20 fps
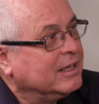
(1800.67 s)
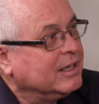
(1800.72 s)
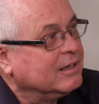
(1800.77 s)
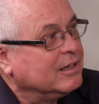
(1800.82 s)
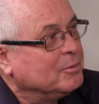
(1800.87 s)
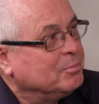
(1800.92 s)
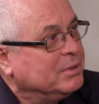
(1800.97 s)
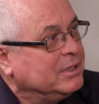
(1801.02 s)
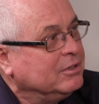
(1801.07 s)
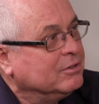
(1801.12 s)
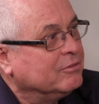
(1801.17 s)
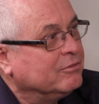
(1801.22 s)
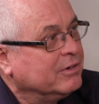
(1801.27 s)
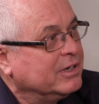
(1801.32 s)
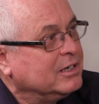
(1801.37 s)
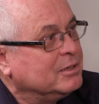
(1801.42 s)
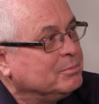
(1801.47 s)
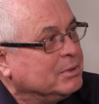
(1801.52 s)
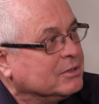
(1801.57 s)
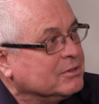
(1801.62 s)
that appeal
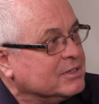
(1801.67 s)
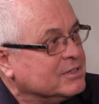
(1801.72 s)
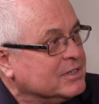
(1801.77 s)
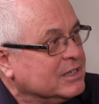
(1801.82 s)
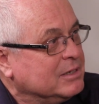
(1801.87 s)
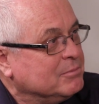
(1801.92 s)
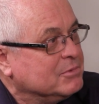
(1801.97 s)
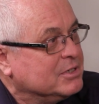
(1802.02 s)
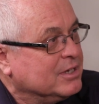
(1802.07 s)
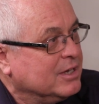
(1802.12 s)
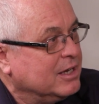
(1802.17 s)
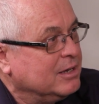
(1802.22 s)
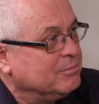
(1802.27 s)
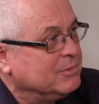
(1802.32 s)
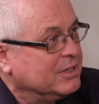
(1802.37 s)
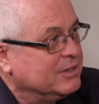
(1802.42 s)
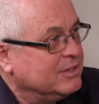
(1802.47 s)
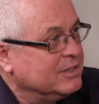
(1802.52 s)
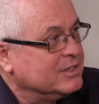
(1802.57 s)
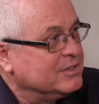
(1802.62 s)
right about the same
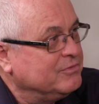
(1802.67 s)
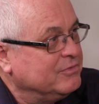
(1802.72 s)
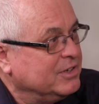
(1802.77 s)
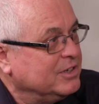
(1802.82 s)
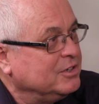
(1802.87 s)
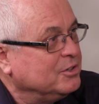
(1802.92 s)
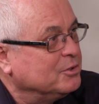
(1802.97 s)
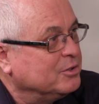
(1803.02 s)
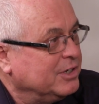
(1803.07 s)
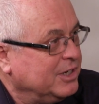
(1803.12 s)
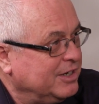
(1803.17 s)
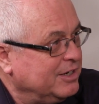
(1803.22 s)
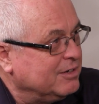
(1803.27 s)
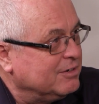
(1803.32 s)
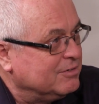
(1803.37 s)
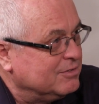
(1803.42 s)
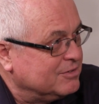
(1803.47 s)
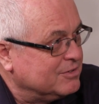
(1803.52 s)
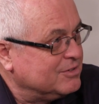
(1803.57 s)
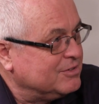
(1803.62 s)
time that this video
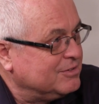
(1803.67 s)
airs.